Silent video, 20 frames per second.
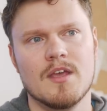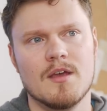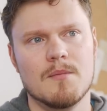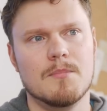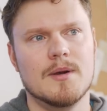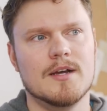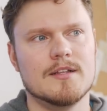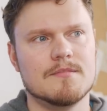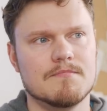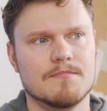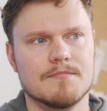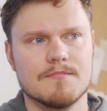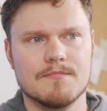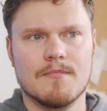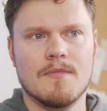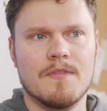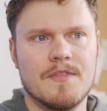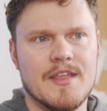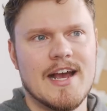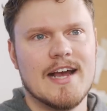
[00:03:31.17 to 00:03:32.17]
but
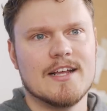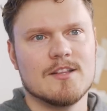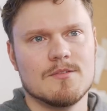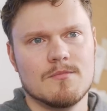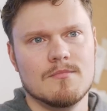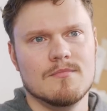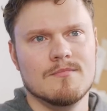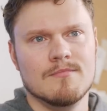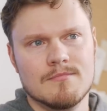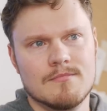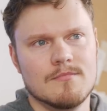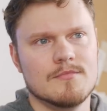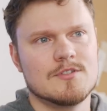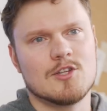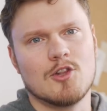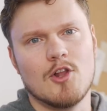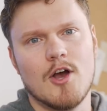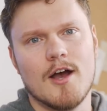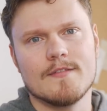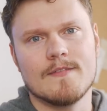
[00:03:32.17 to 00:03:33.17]
that
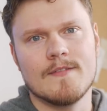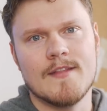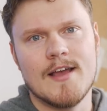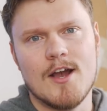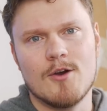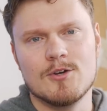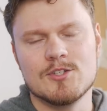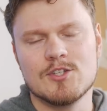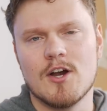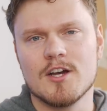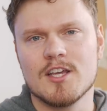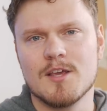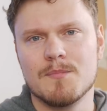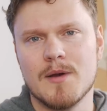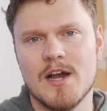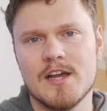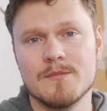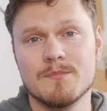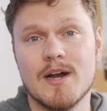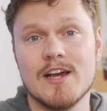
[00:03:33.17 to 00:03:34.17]
slot now is
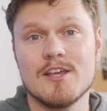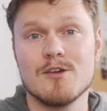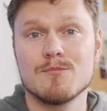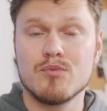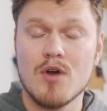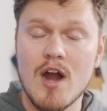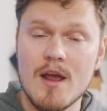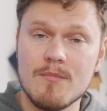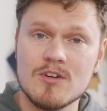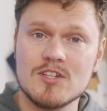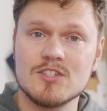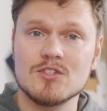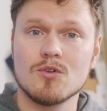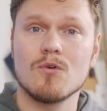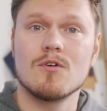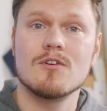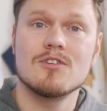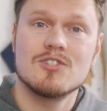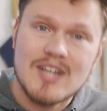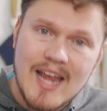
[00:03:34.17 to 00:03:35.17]
occupied by your primary
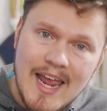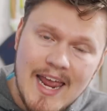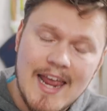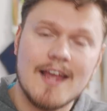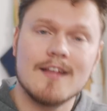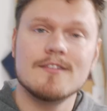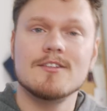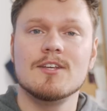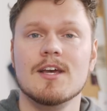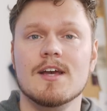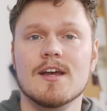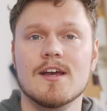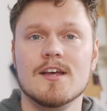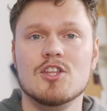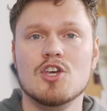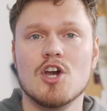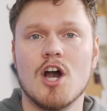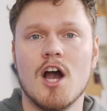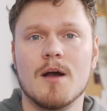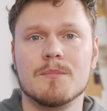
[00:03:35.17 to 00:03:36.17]
storage and
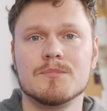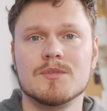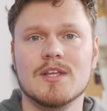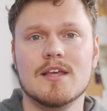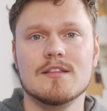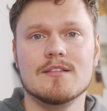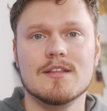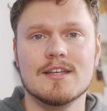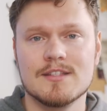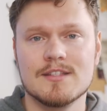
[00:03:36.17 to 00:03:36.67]
the Optane